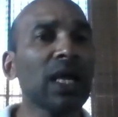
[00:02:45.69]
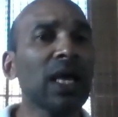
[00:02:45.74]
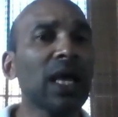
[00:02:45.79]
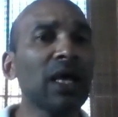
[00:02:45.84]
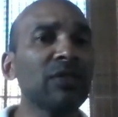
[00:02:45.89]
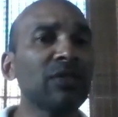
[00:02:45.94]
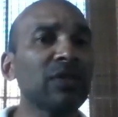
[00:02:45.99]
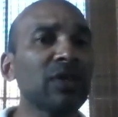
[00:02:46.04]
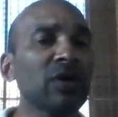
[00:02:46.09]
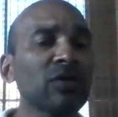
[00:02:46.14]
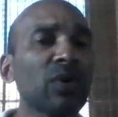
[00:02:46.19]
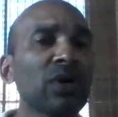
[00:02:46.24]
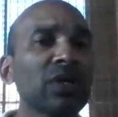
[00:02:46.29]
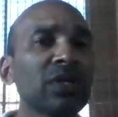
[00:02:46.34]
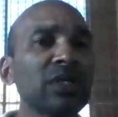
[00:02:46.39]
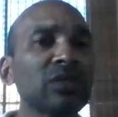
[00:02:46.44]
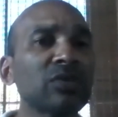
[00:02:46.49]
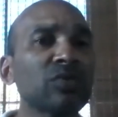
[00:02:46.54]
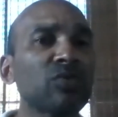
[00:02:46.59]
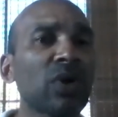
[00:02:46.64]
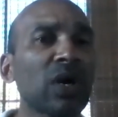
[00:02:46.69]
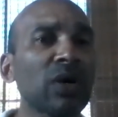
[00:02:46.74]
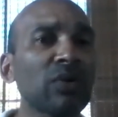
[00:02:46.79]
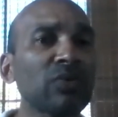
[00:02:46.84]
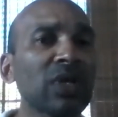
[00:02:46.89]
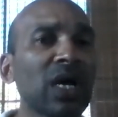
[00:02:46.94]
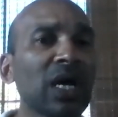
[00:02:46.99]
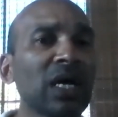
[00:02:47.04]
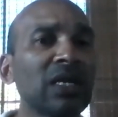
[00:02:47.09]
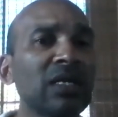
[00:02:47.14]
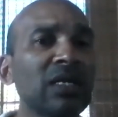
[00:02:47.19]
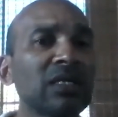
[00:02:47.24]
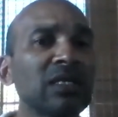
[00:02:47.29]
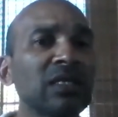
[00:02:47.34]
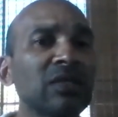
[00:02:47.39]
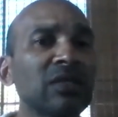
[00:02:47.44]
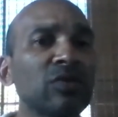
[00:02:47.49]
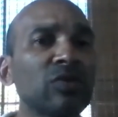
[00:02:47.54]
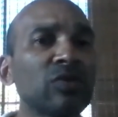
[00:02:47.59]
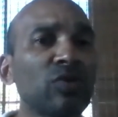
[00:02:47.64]
and the other one is Round Island
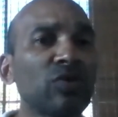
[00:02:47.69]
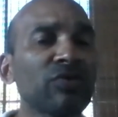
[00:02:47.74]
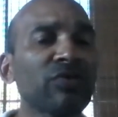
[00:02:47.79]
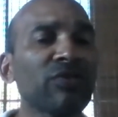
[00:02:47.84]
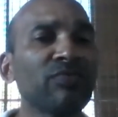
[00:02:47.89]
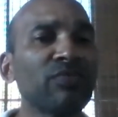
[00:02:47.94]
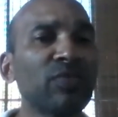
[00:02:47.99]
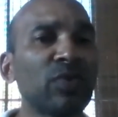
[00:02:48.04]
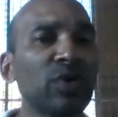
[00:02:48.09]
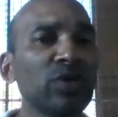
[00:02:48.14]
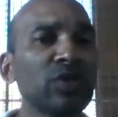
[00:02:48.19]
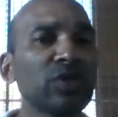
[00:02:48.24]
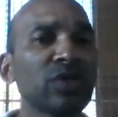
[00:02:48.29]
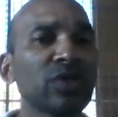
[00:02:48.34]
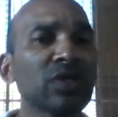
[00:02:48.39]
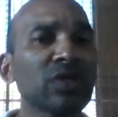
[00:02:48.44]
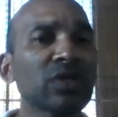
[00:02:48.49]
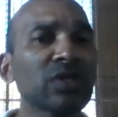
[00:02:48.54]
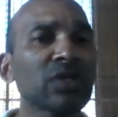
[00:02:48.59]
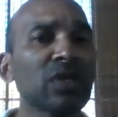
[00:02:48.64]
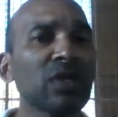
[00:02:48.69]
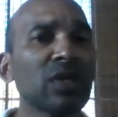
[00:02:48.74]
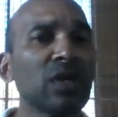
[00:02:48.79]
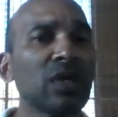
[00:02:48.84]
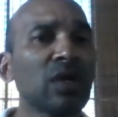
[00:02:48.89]
in the north of Mauritius.